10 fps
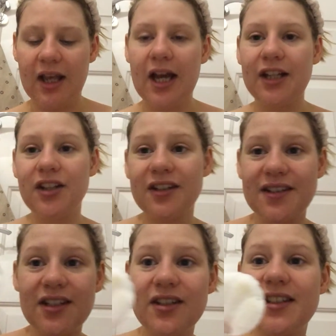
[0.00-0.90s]
And you can
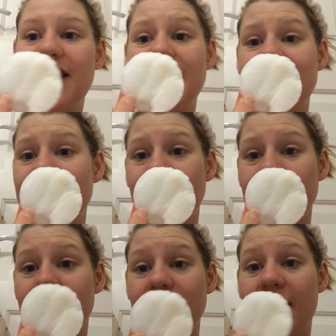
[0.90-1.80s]
still see there's still
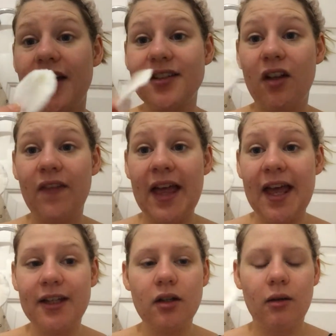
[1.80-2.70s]
some dirt on
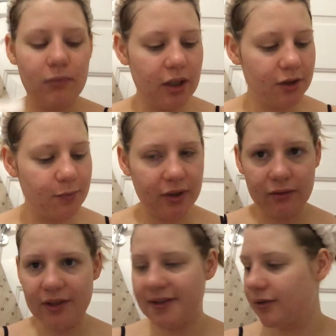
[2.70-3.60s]
there. Not much, but
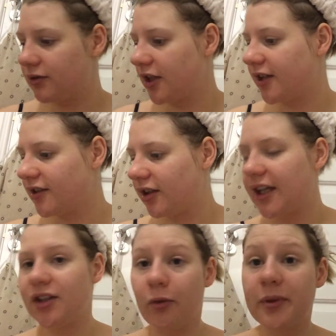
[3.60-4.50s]
there is still dirt on
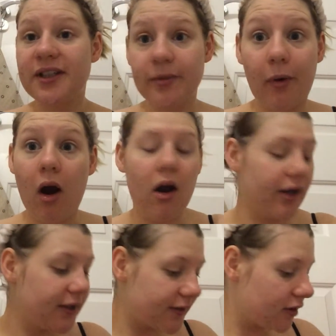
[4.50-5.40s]
there. You'll be
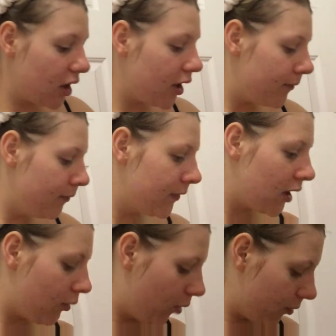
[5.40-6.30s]
surprised
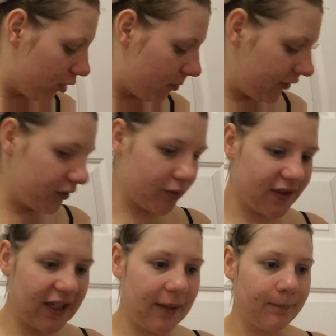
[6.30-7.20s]
what will come off your
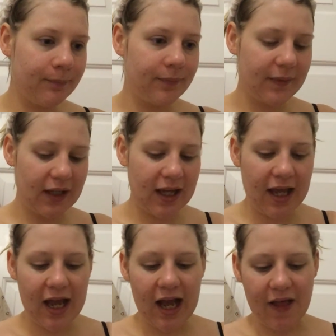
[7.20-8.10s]
skin.
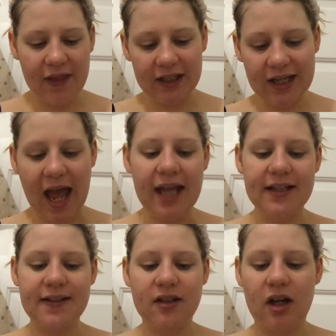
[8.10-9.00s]
And then
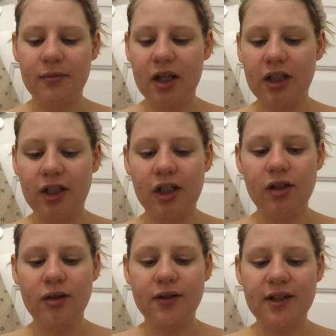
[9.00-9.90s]
next, I'm going to
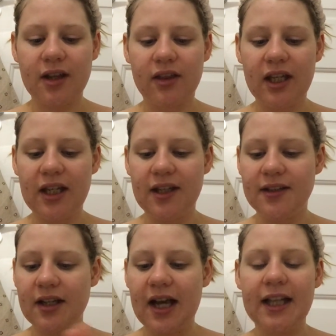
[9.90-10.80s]
use
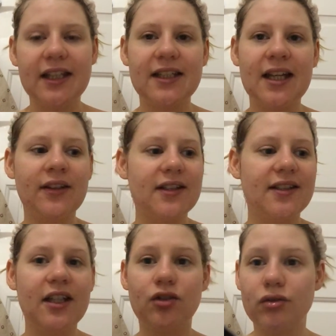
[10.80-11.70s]
these. I had these out of the
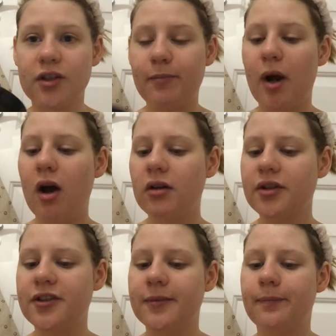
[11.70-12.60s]
citrus
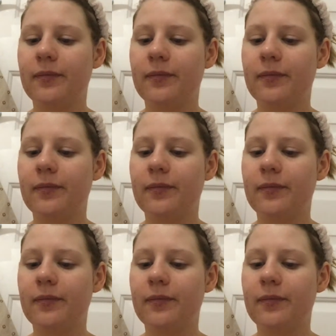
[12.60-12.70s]
box.